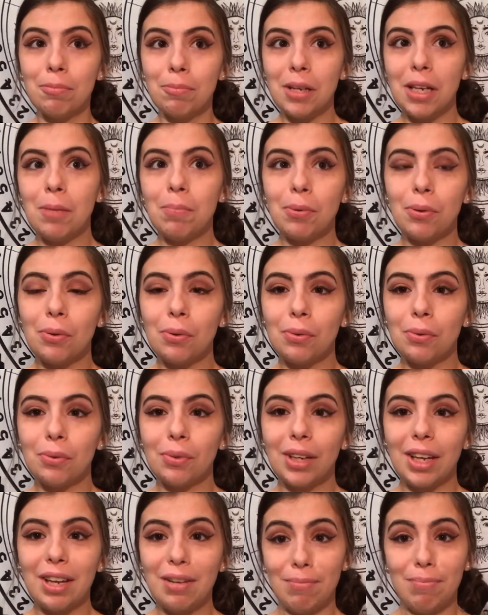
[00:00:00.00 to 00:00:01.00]
People
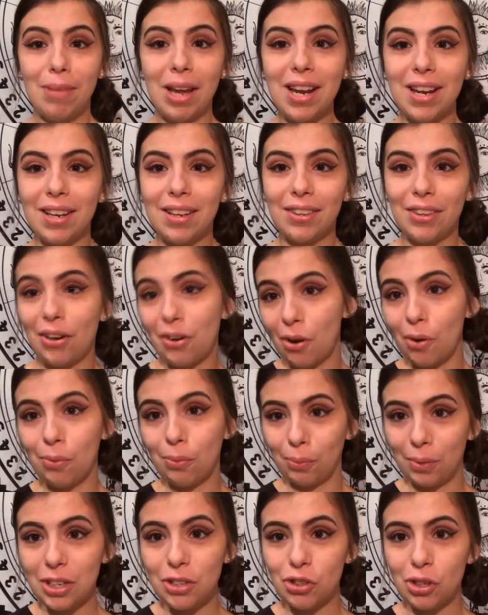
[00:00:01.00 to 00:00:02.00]
can make their
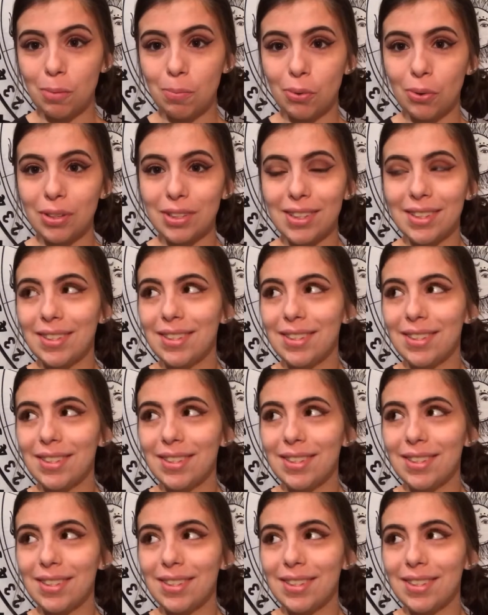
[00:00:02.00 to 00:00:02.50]
own Ouija boards.